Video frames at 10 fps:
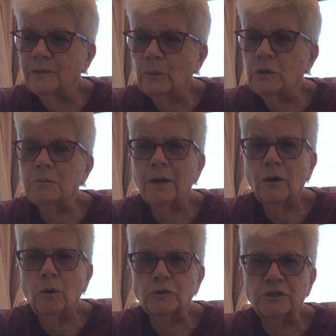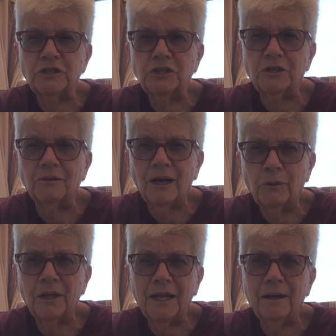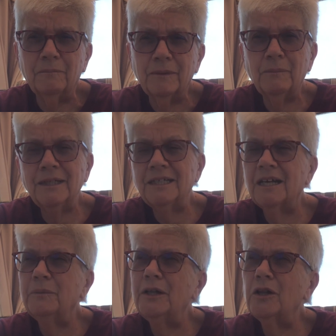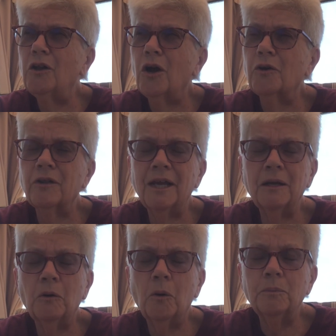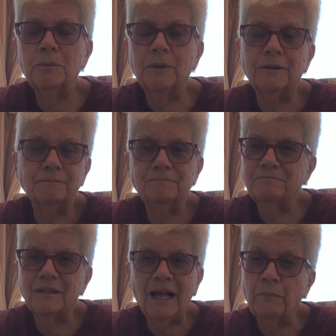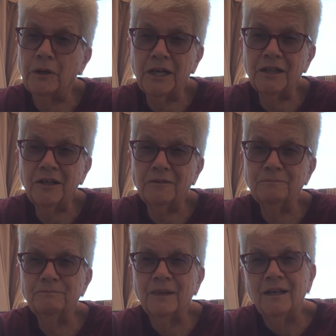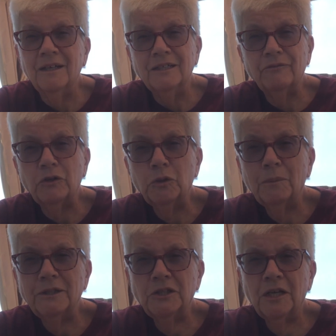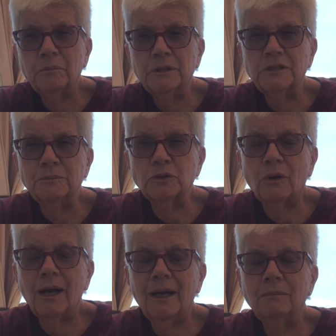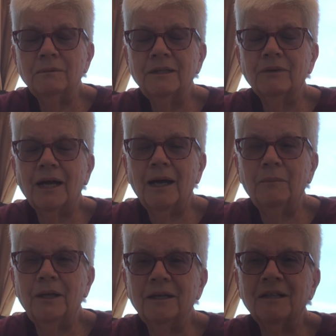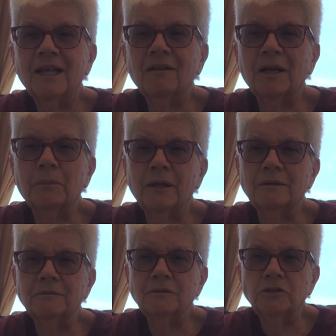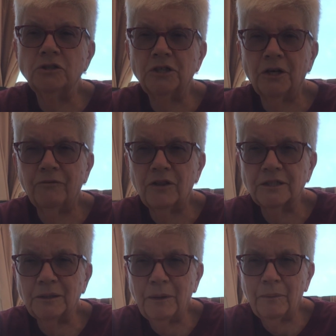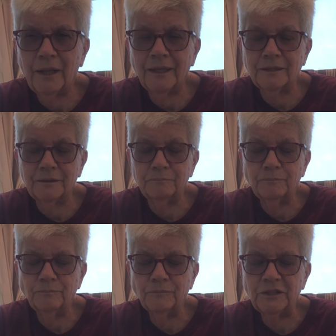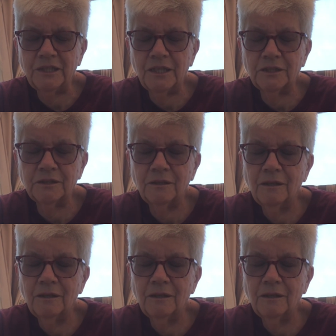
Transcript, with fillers: reach my goals this year. I really am. It may take me a little longer than I had hoped, but I'm going to get there. If you're new to my channel, please subscribe, leave a comment, hit that like button, share if you think somebody might like to see this.